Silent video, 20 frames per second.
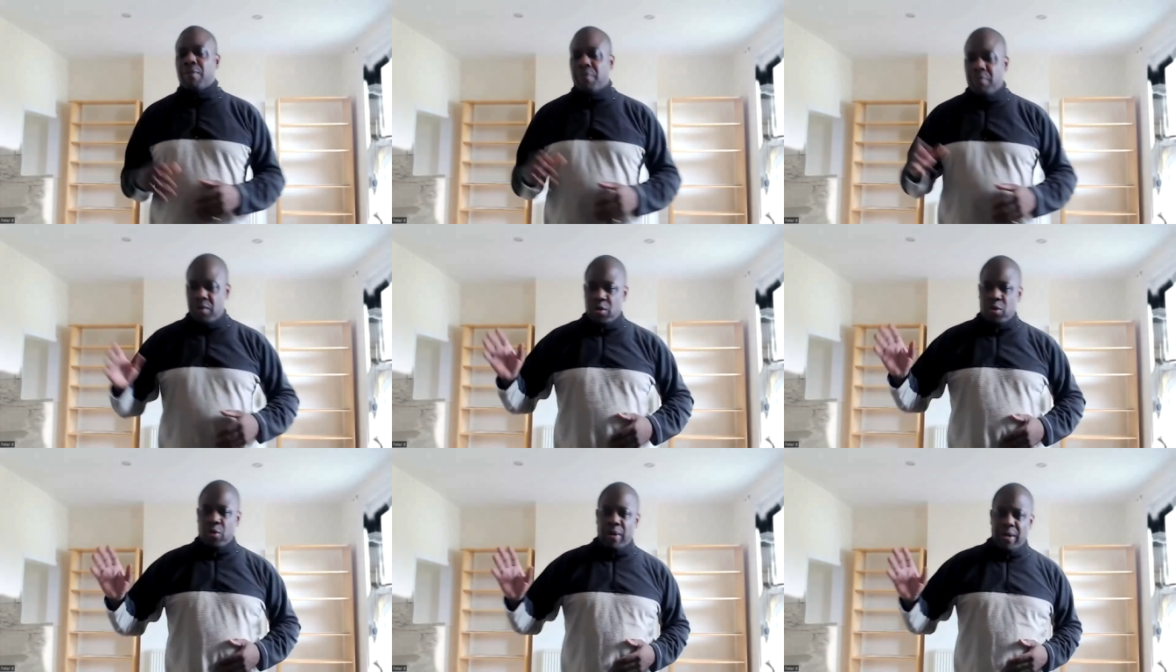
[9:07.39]

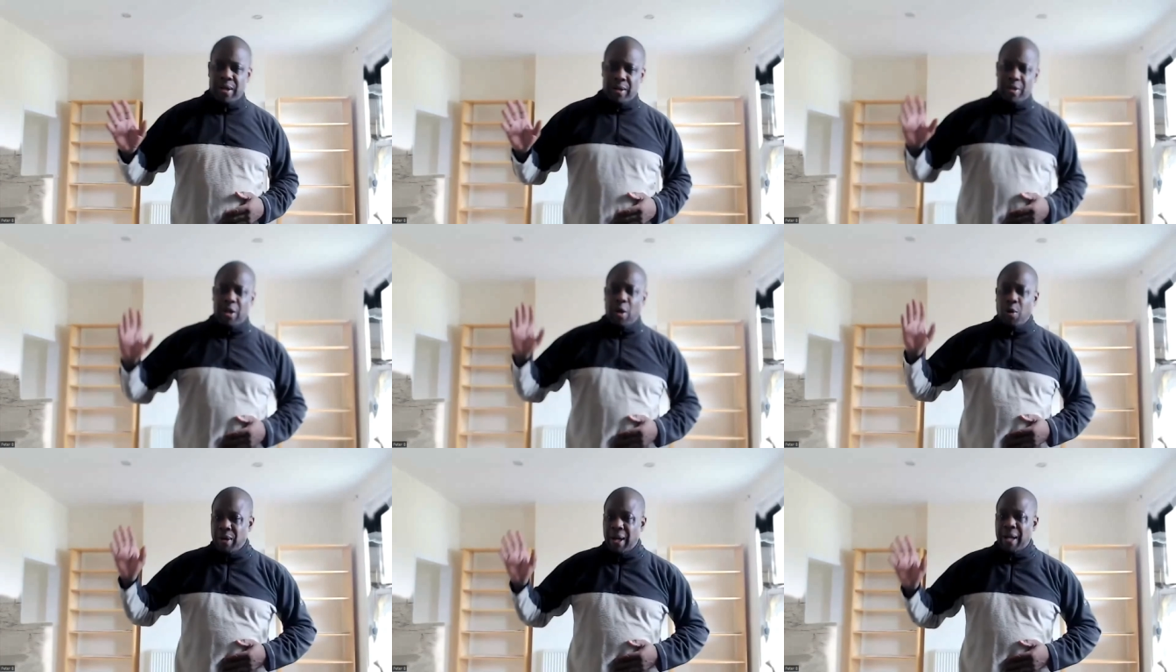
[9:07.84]
I'm sorry,
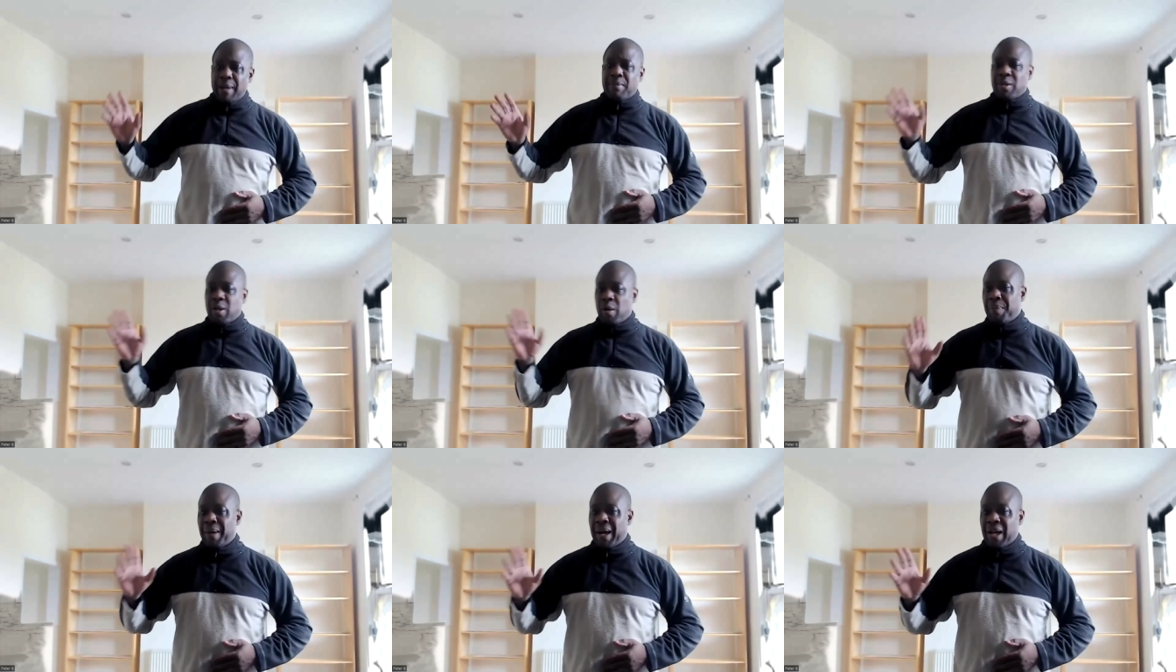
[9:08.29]
no
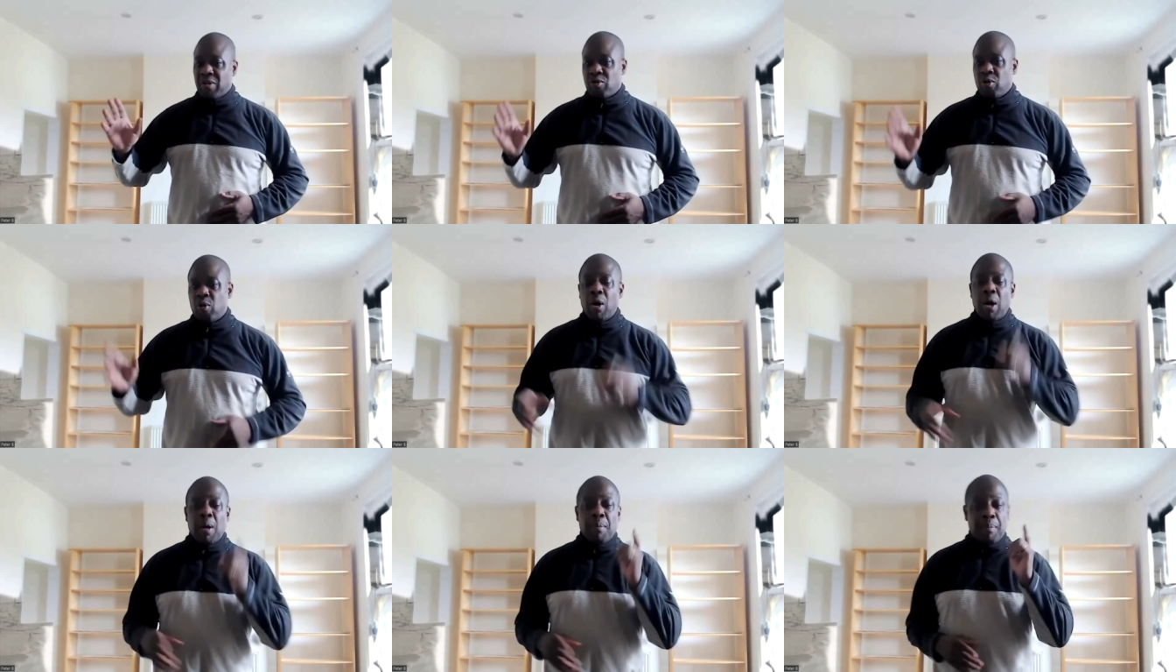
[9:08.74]
names, no
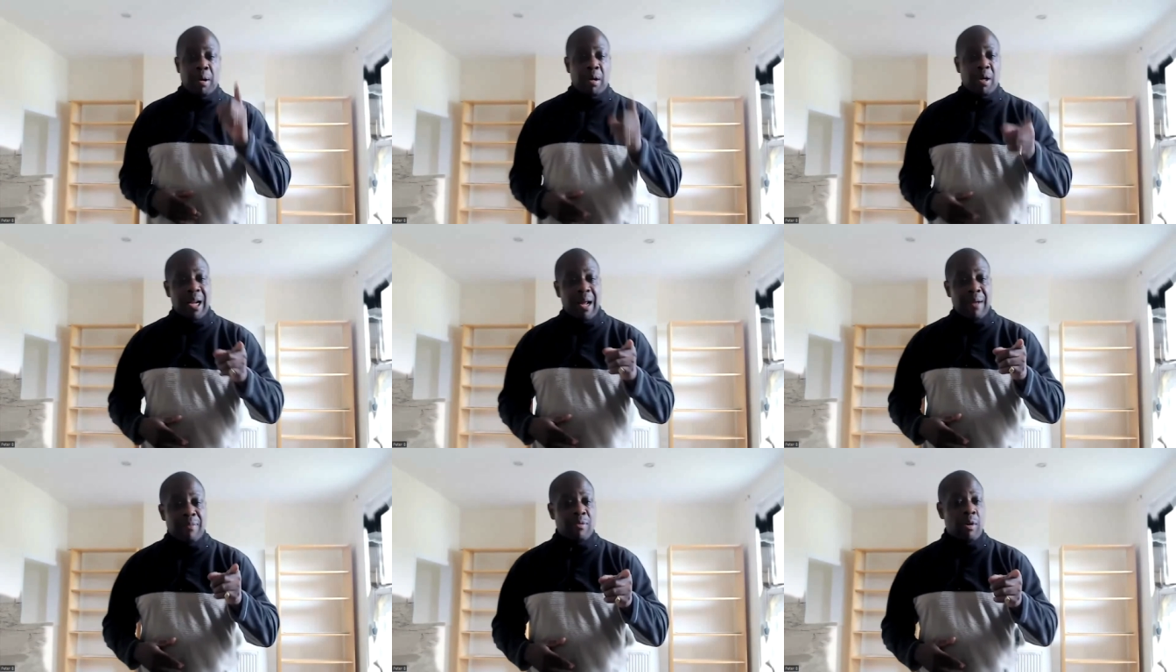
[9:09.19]
petrol, but I'm
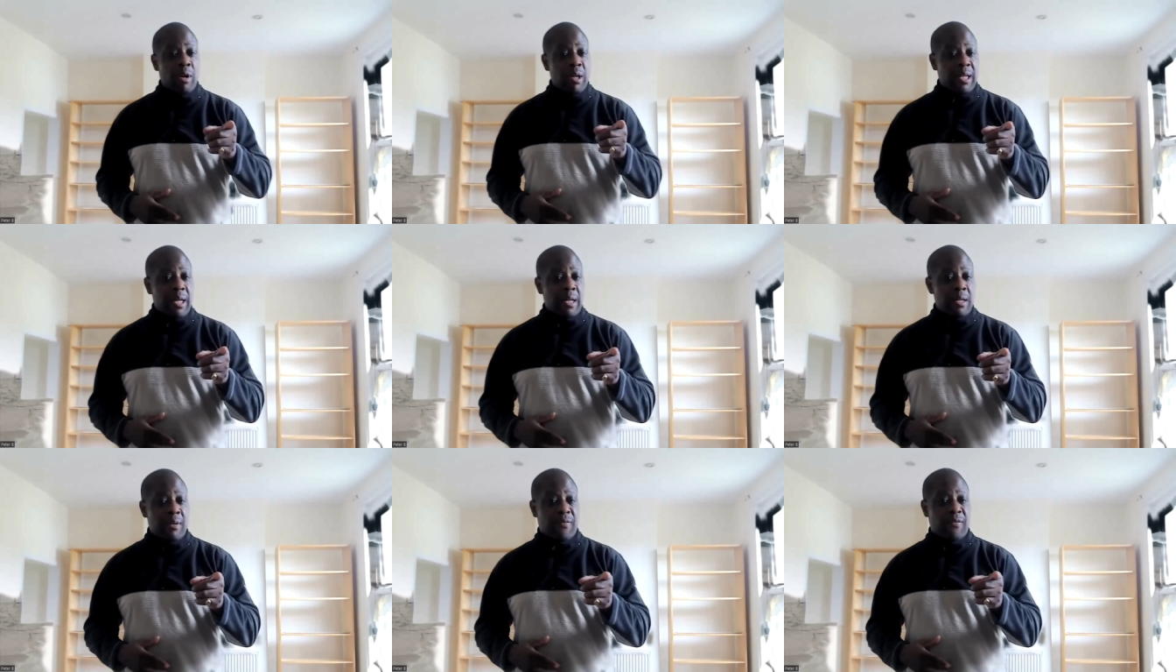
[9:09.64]
going to have to
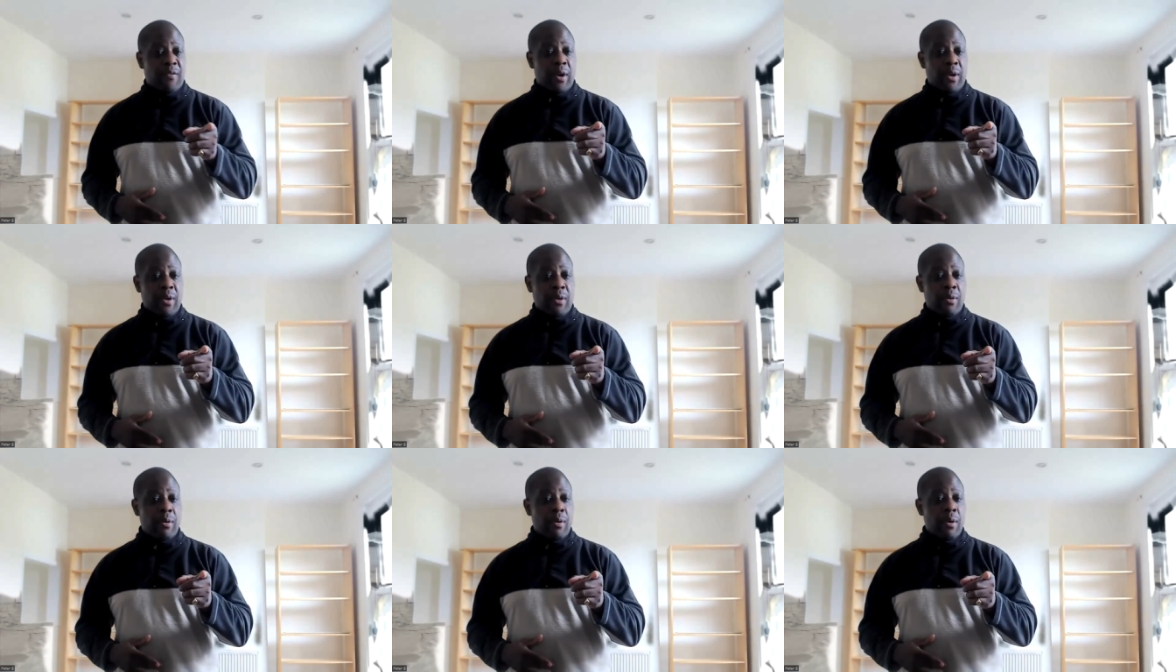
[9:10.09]

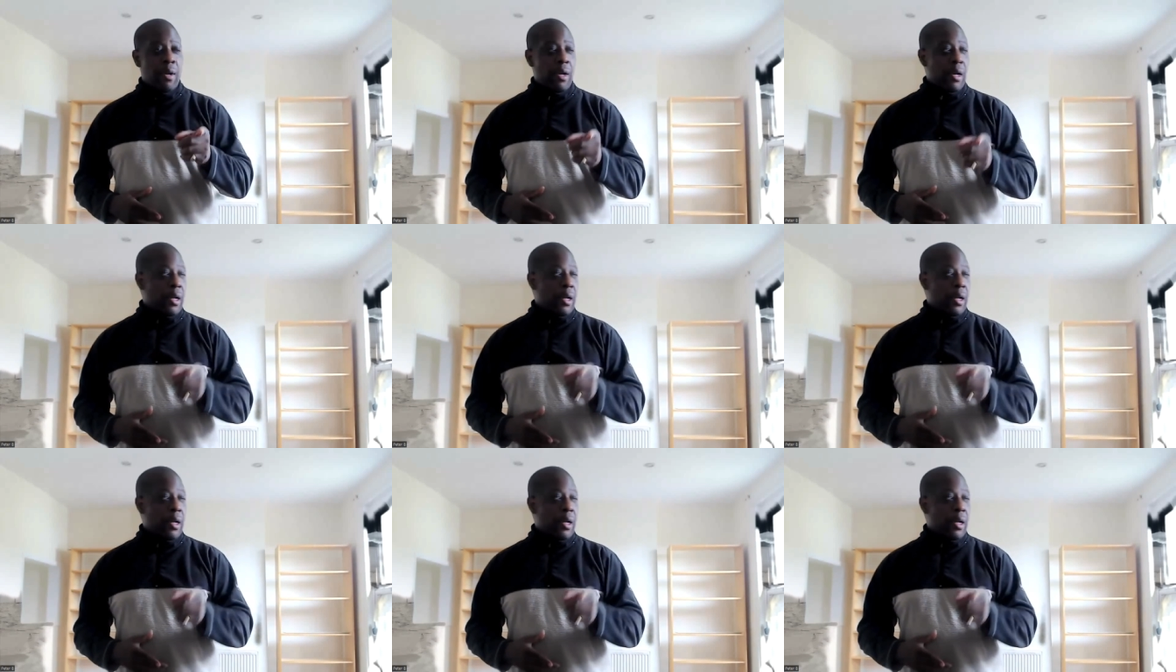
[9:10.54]
identify you.